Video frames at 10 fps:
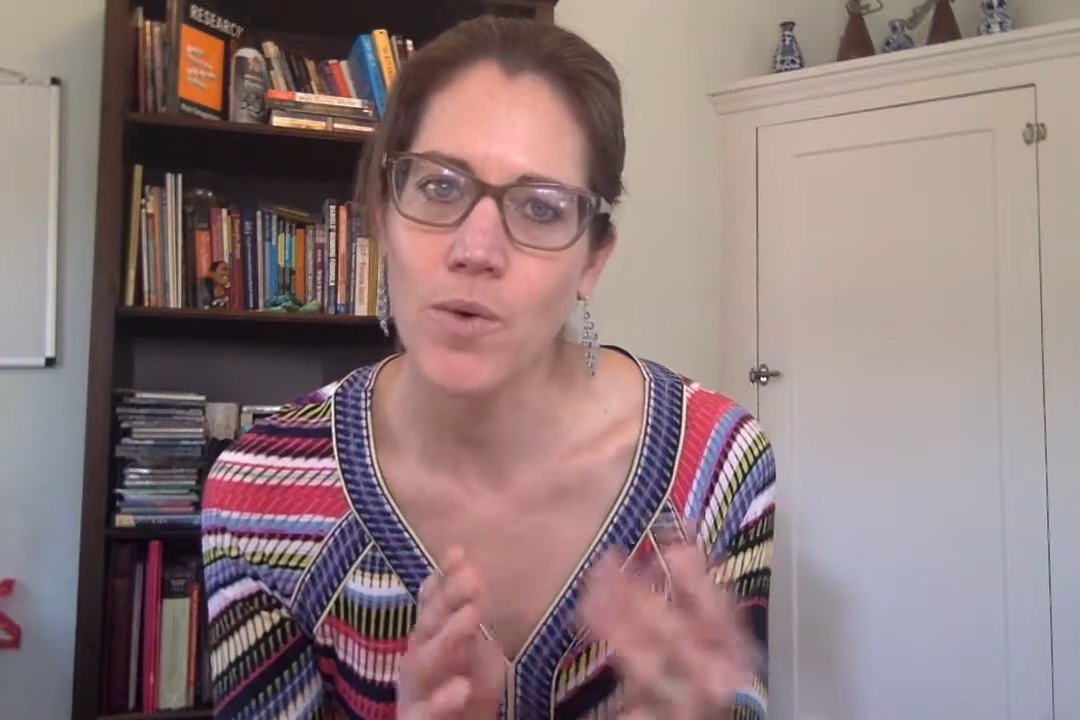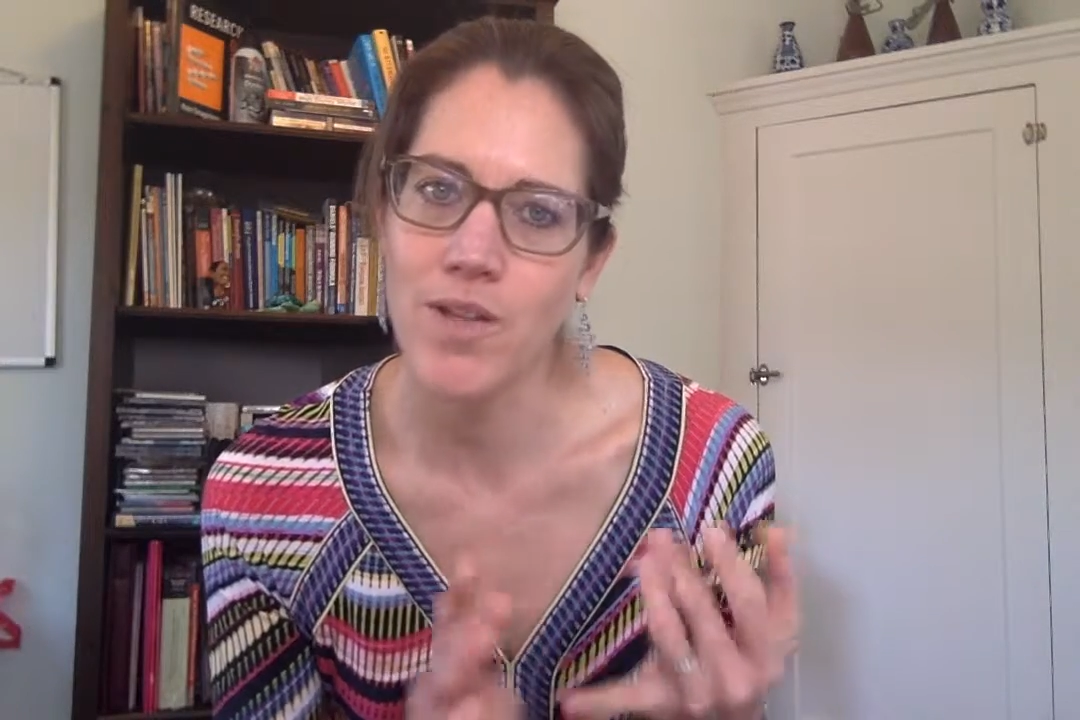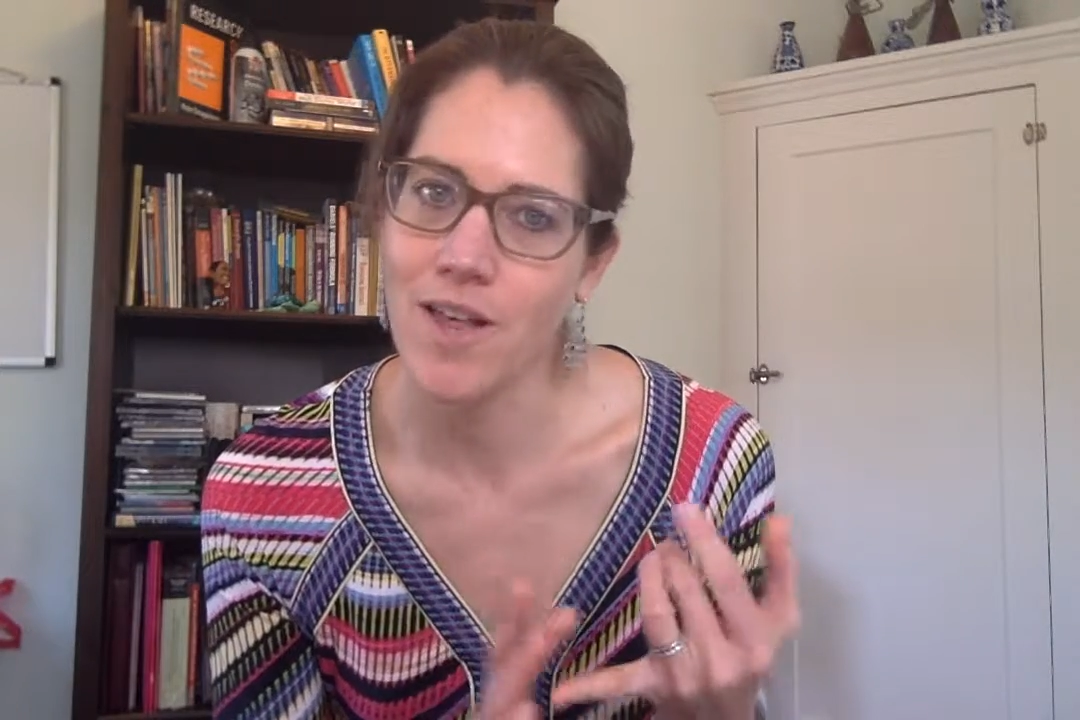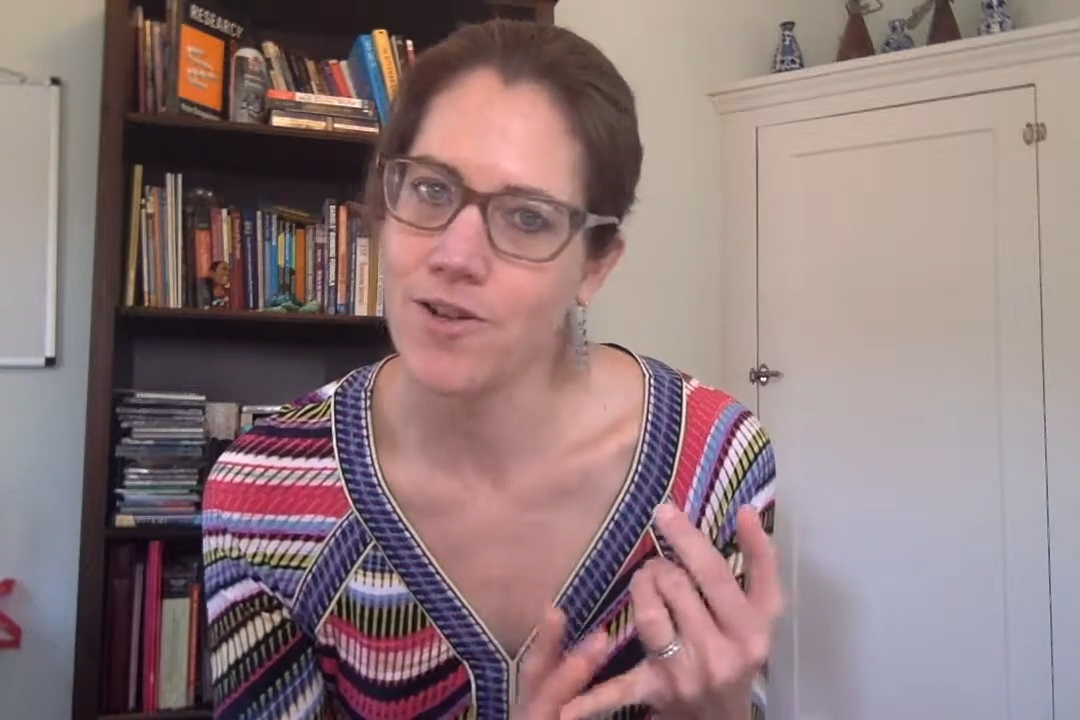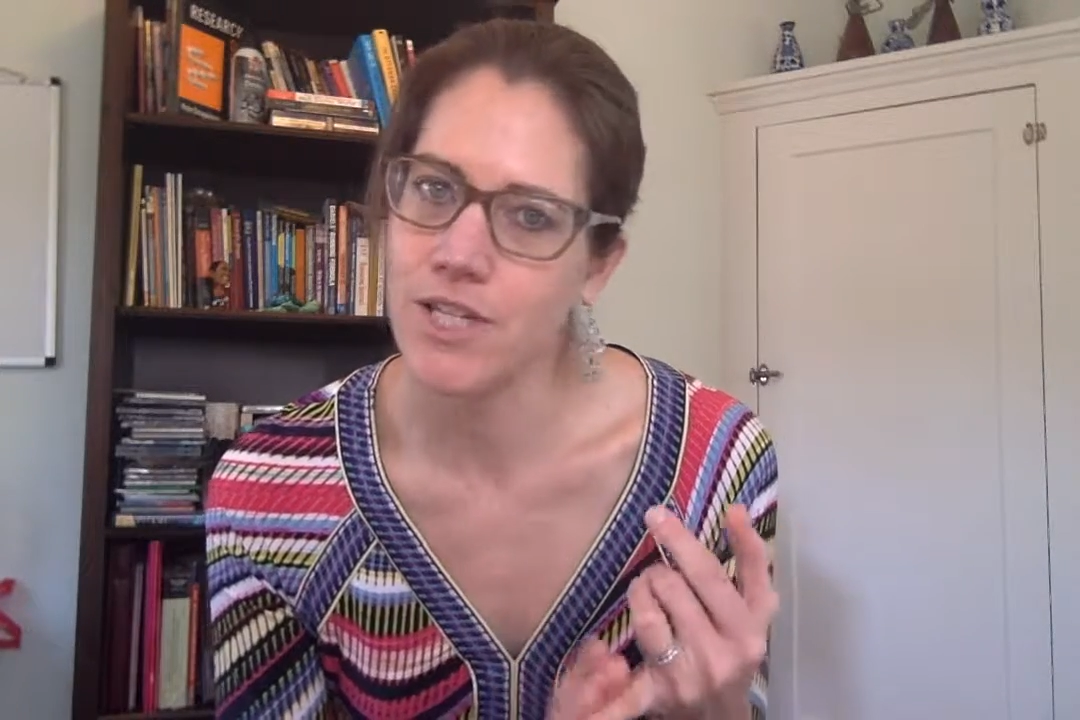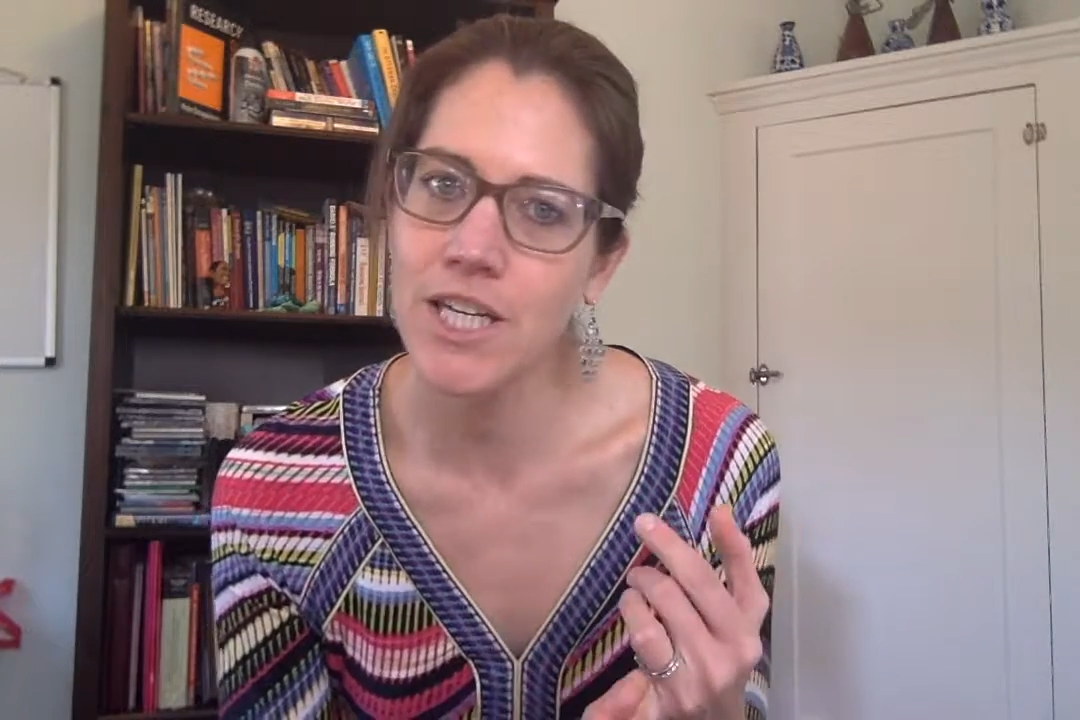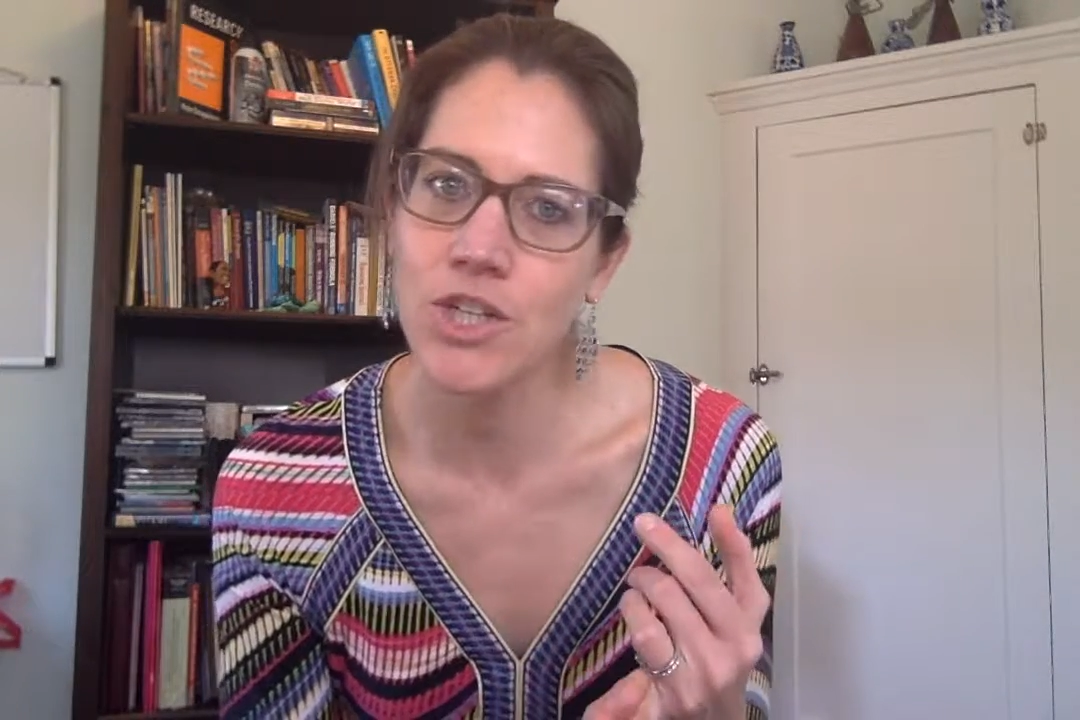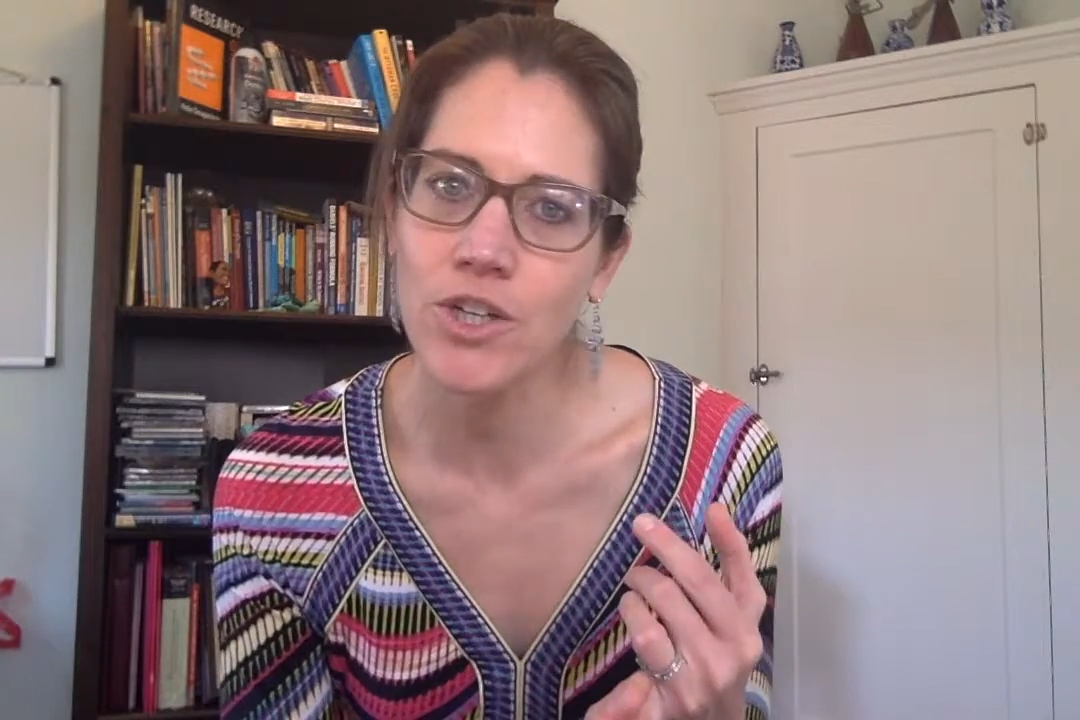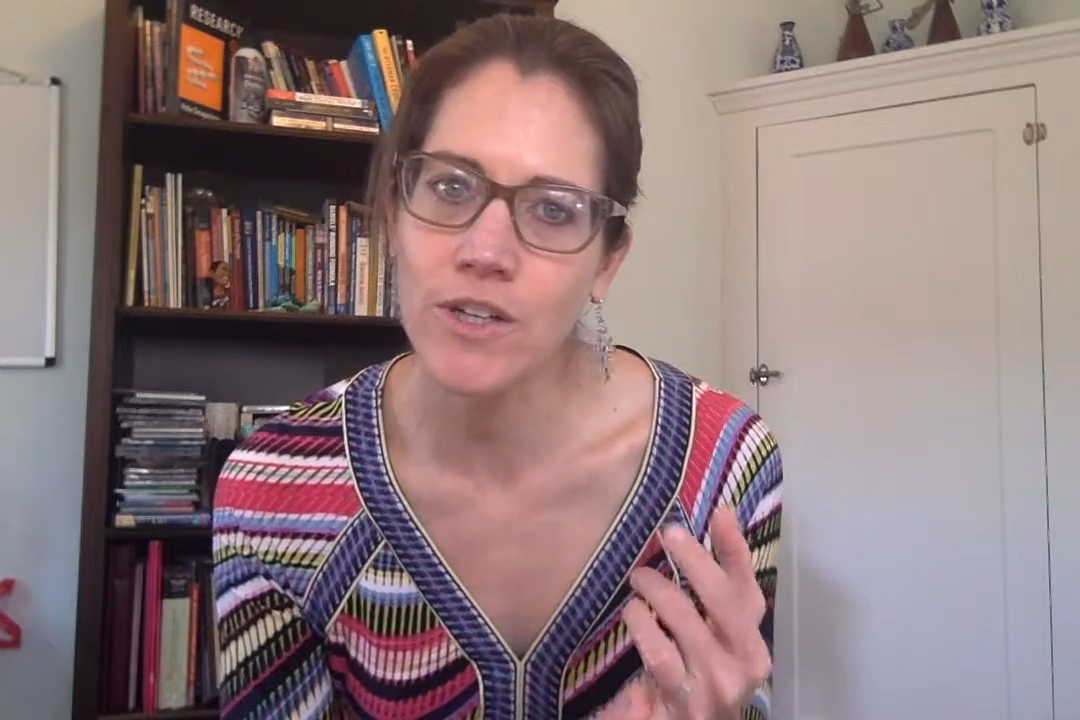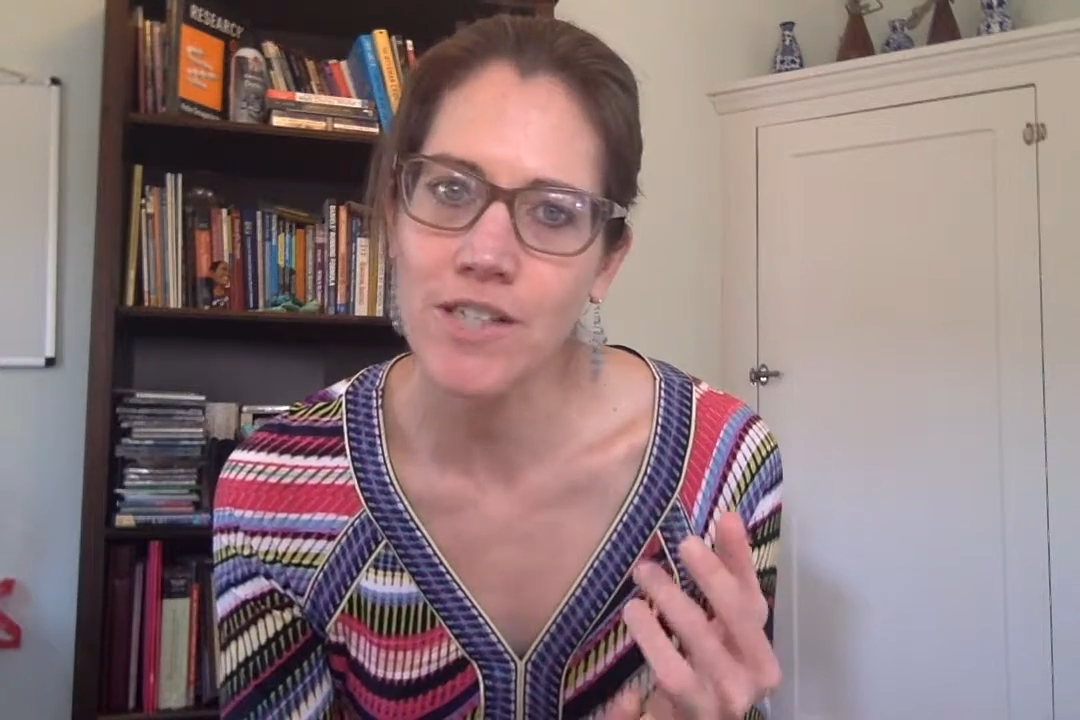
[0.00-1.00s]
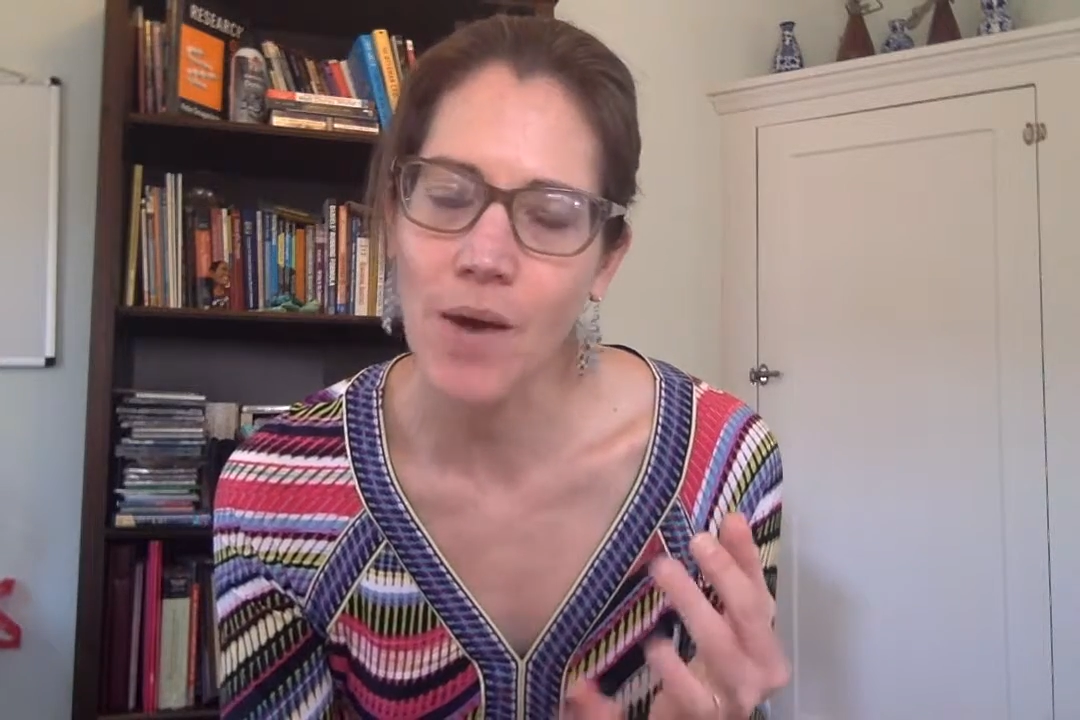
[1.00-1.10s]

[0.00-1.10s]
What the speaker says: with other teachers,